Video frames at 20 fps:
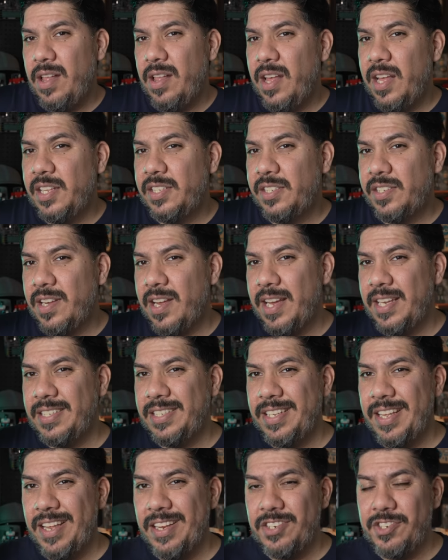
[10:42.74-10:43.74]
it's
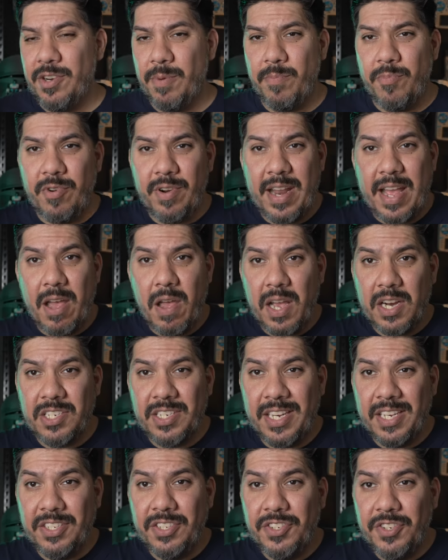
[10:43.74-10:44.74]
nice that Jumper now
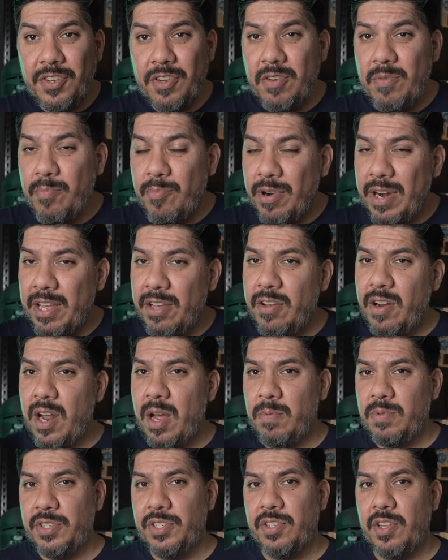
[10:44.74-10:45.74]
actually has two pretty good
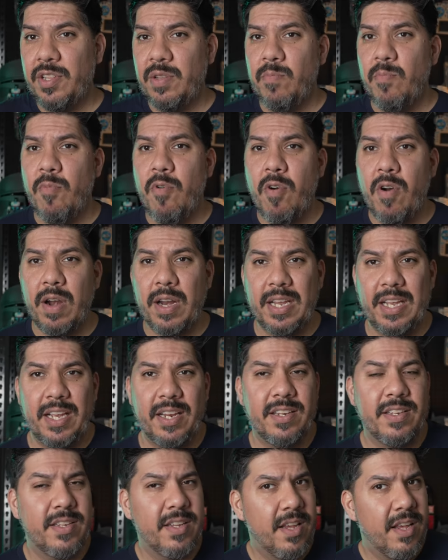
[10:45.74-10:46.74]
options on the
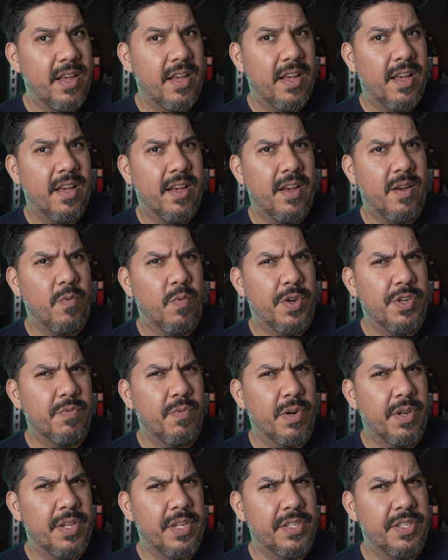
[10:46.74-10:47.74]
market. Which
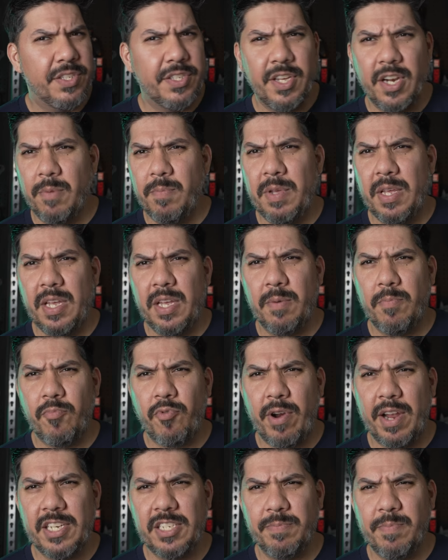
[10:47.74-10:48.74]
one of these is going to be
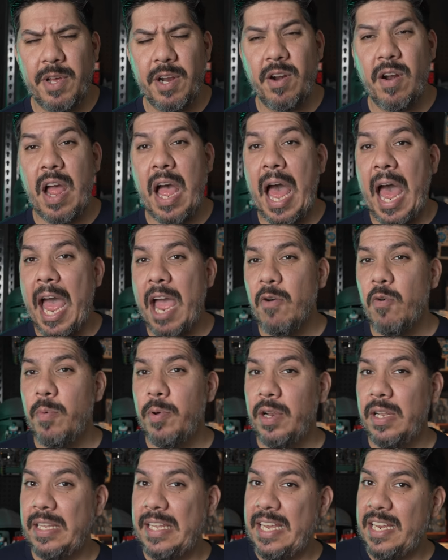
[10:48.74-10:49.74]
priced better? I will
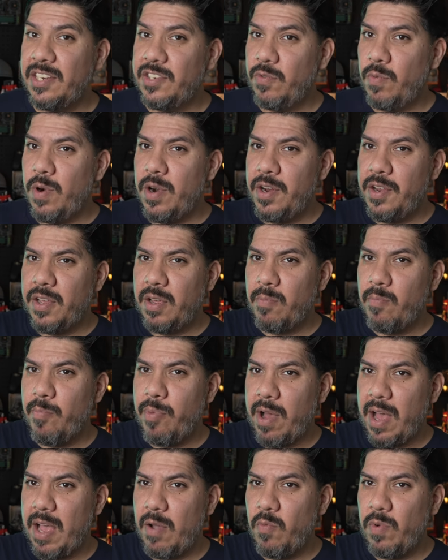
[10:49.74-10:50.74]
put a link to where you can
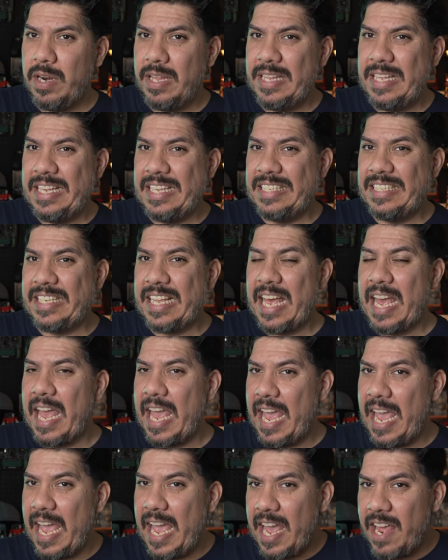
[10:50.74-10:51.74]
buy one of these
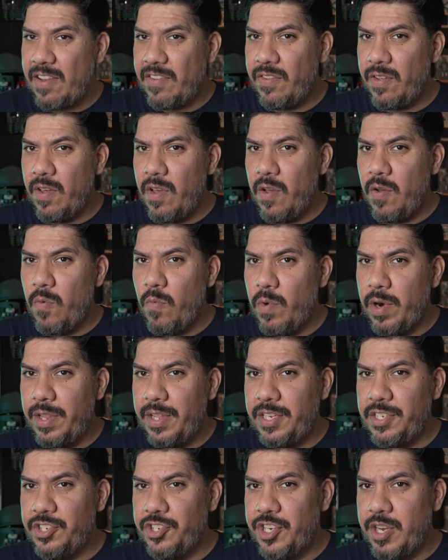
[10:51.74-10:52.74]
and one
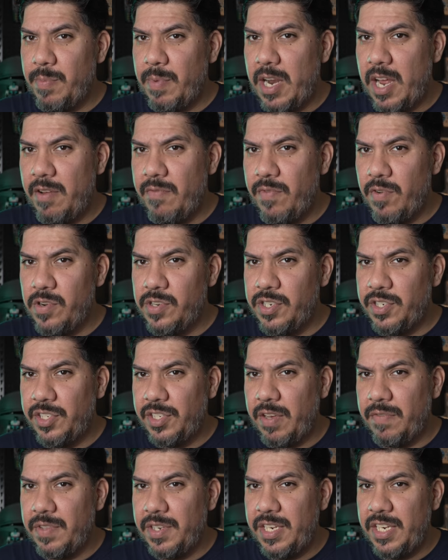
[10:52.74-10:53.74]
of these Gemini
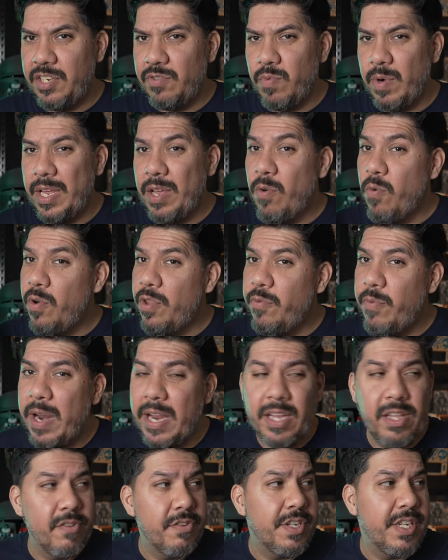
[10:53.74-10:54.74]
versions of the T twenty or the
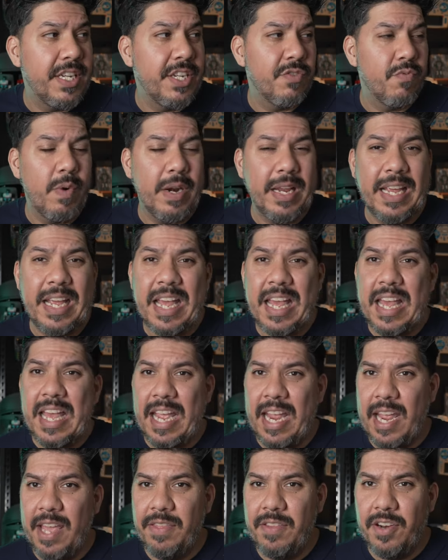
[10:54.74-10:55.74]
regular T twenty
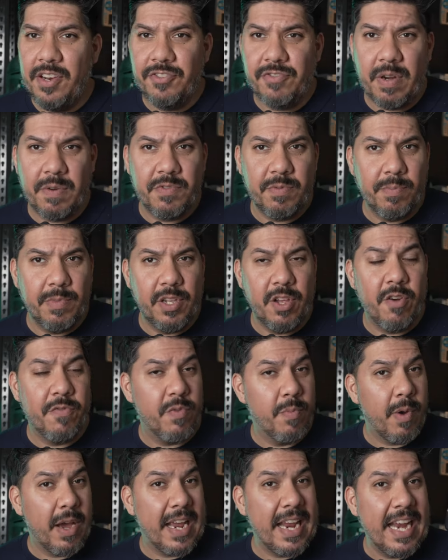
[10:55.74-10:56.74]
in the description below. If
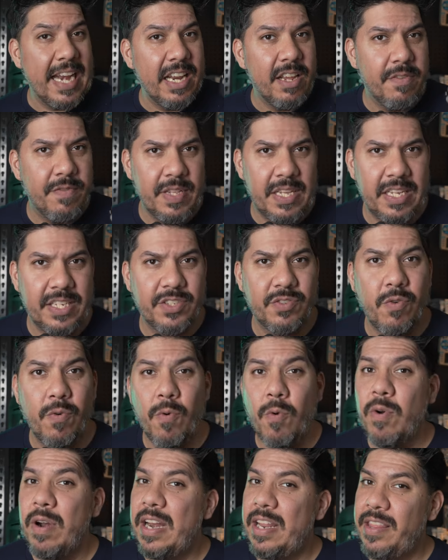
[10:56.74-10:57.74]
you buy any of these
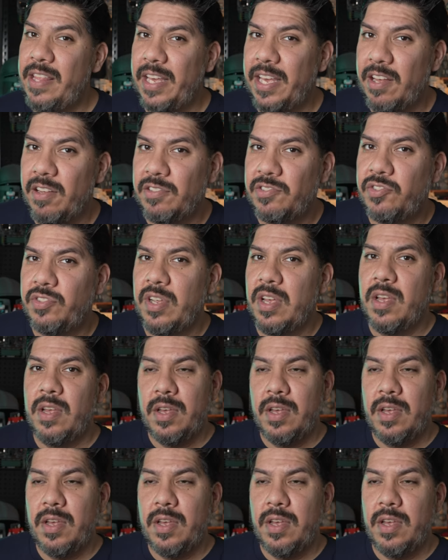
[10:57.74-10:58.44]
or anything else,